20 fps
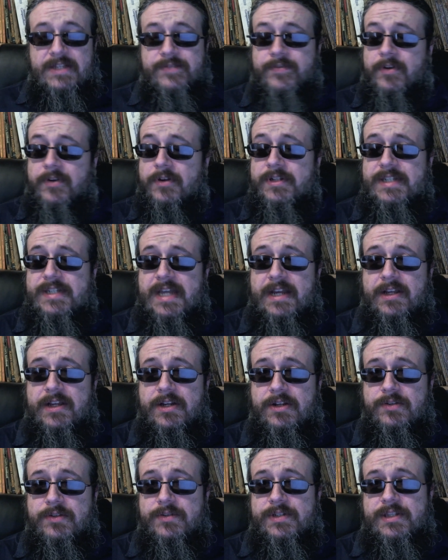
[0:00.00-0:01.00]
As far as
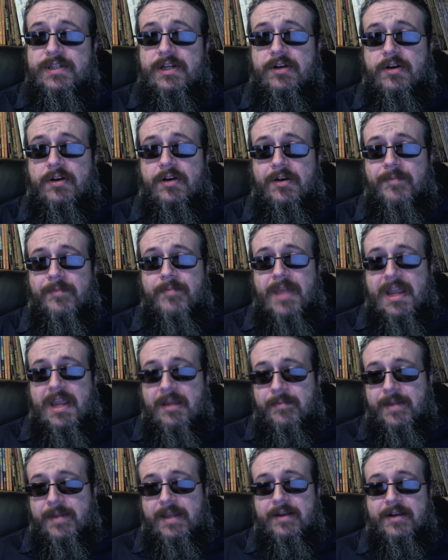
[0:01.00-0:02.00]
that goes, there are
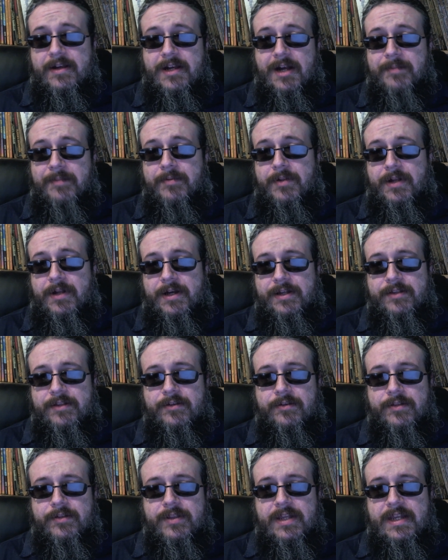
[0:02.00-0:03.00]
maybe a couple
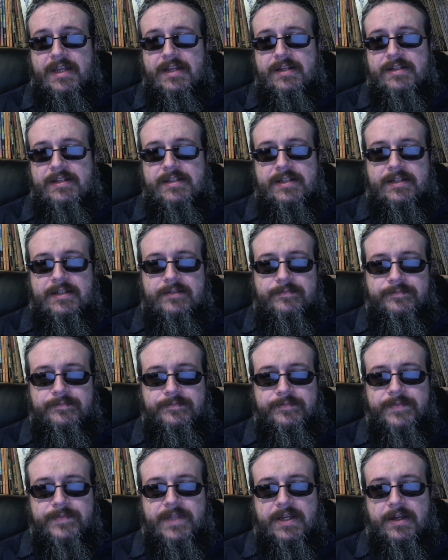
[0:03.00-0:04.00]
other things that
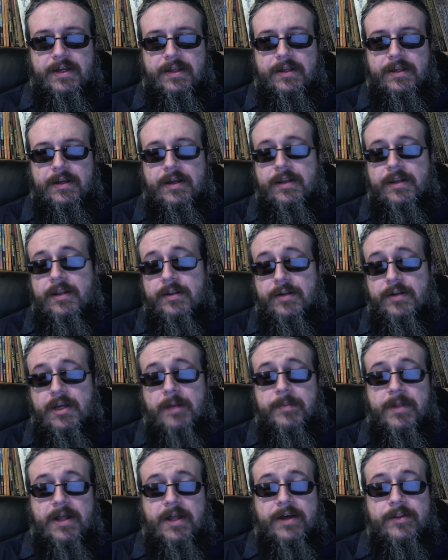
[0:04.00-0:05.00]
another
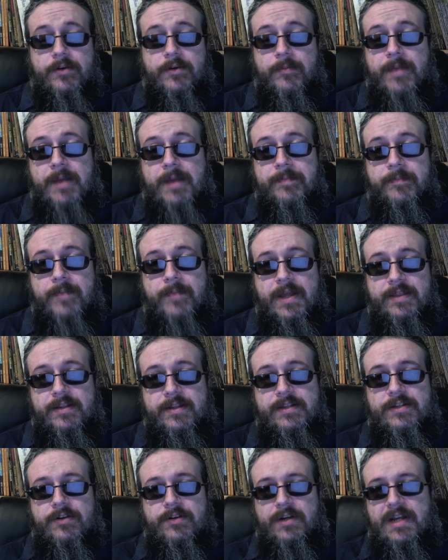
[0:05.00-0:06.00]
couple other
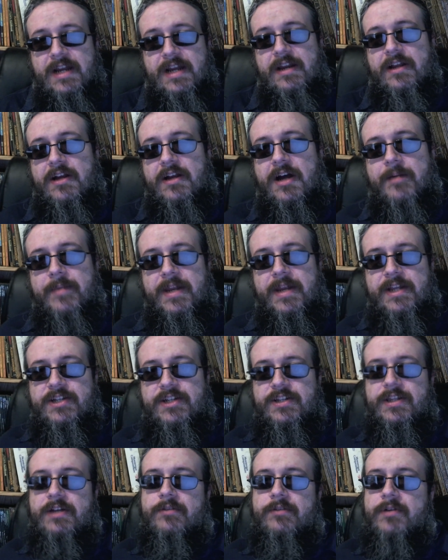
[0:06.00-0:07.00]
methods or kind of
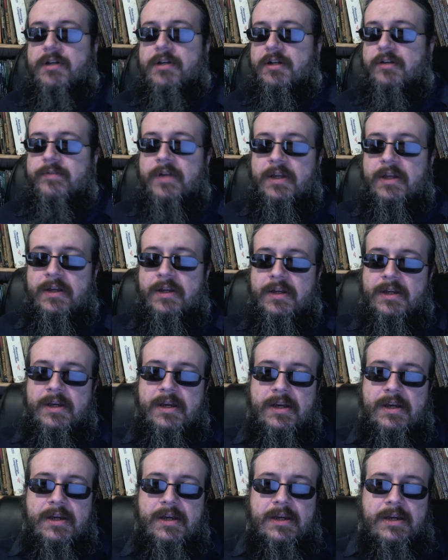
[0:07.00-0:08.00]
combination thereof.
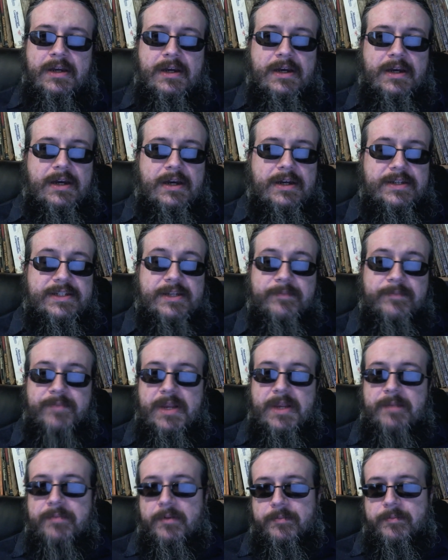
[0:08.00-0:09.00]

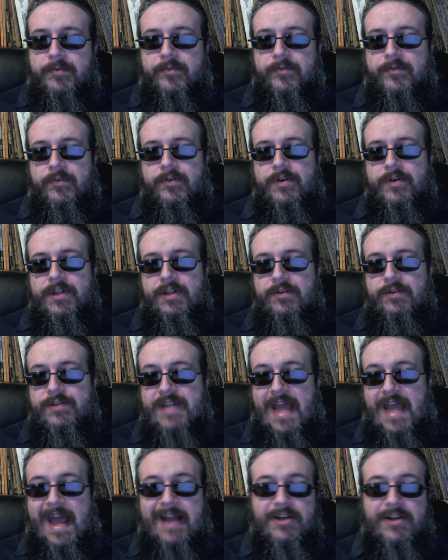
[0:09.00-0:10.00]
Some people prefer to
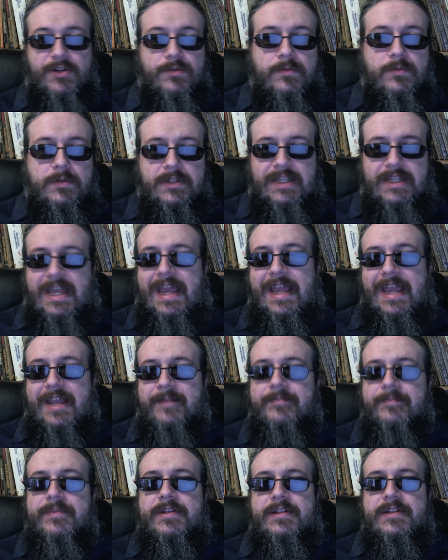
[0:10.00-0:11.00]
use actual
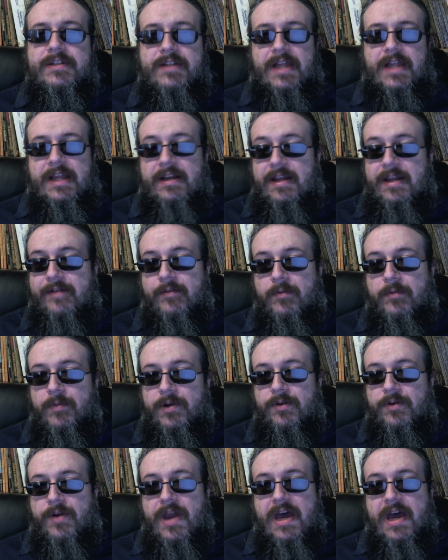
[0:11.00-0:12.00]
games like
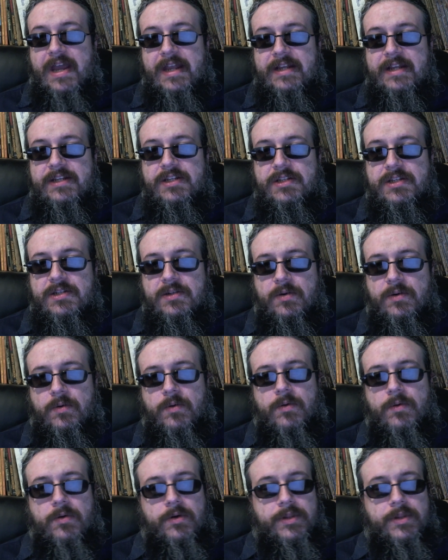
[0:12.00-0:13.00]
Neverwinter Nights
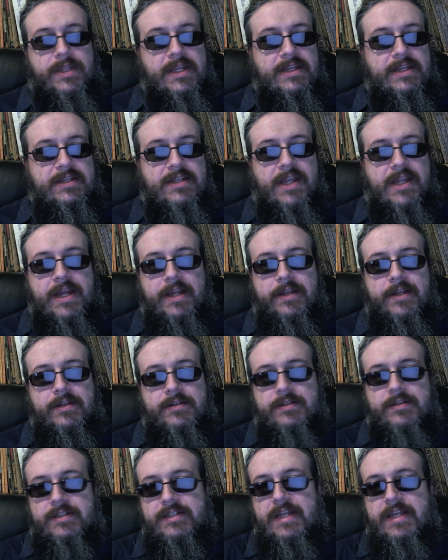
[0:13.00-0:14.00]
or things like
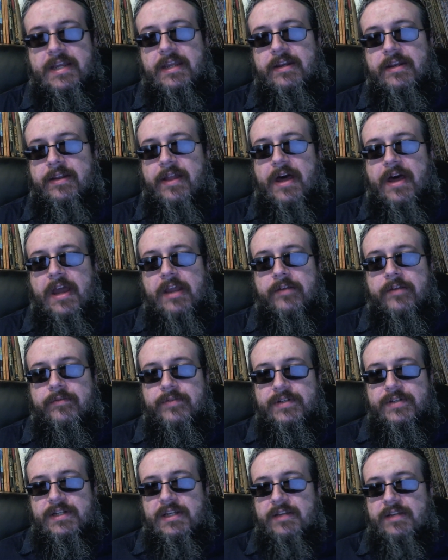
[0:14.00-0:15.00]
Second
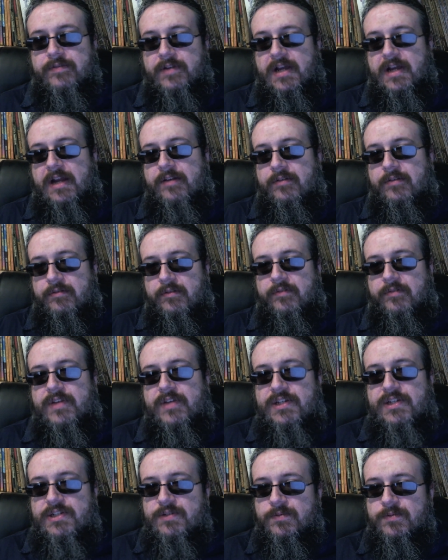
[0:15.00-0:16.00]
Life to give kind of a
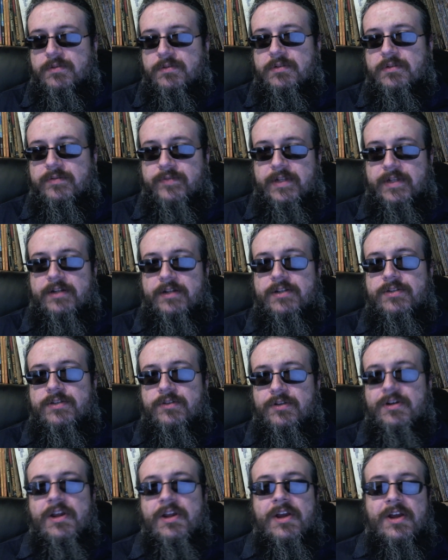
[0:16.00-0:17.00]
visual flair
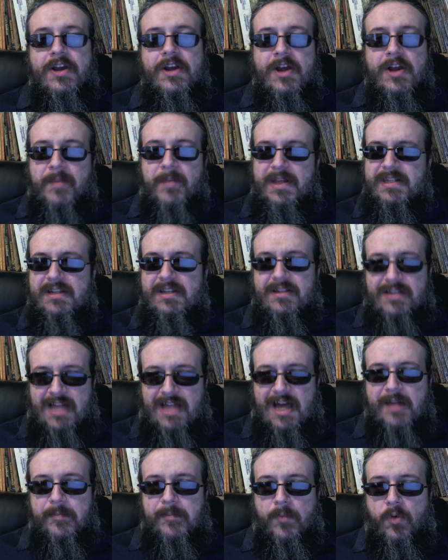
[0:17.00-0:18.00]
to it. That's a
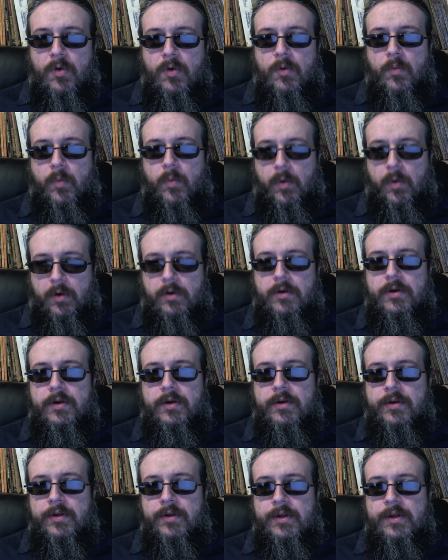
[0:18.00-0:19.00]
lot more
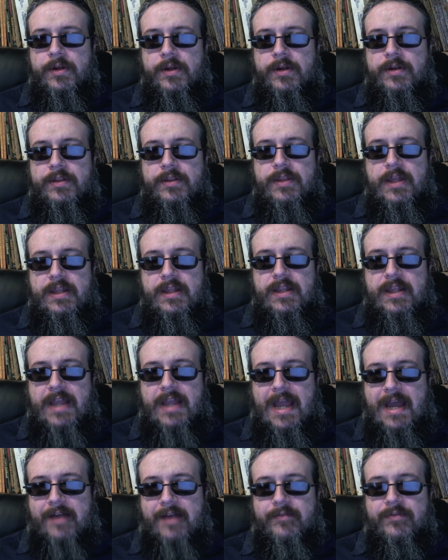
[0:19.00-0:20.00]
work than
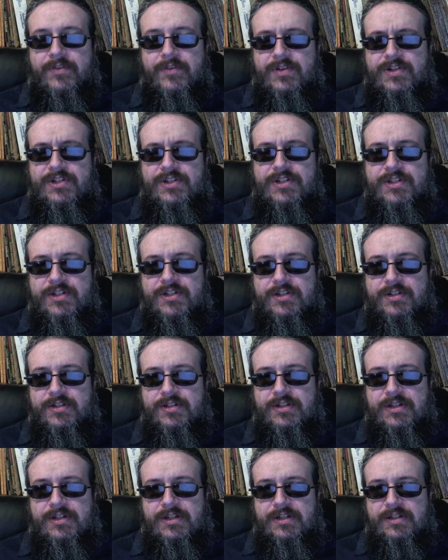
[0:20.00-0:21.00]
the
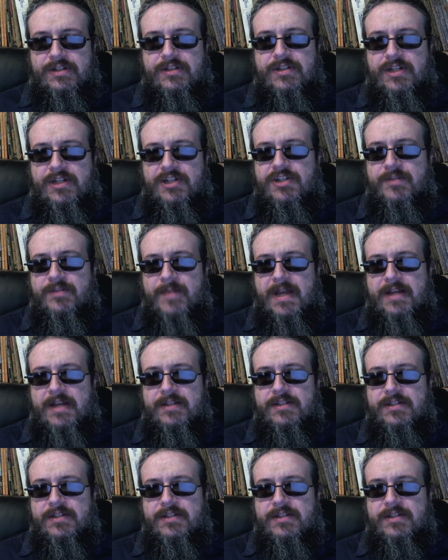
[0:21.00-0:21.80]
average dungeon